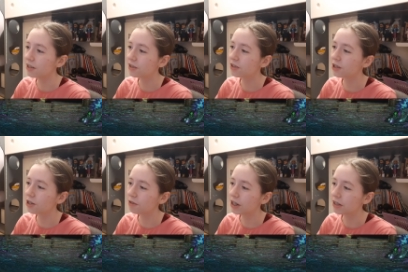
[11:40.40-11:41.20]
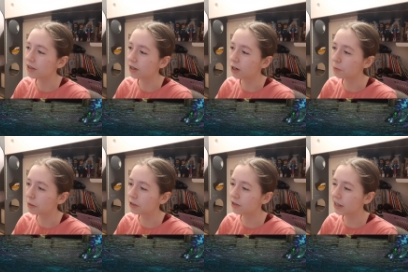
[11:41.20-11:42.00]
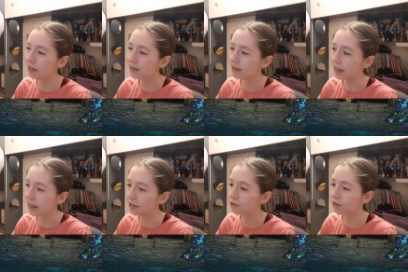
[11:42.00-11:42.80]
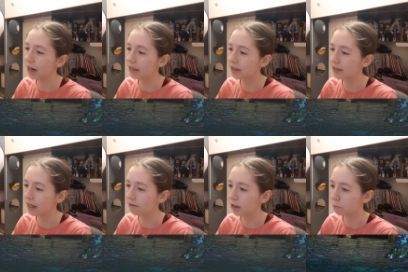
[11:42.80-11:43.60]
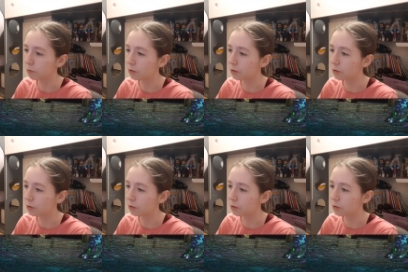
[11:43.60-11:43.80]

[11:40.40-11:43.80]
not sure what it's called, but you know that snake dragon that's kind of like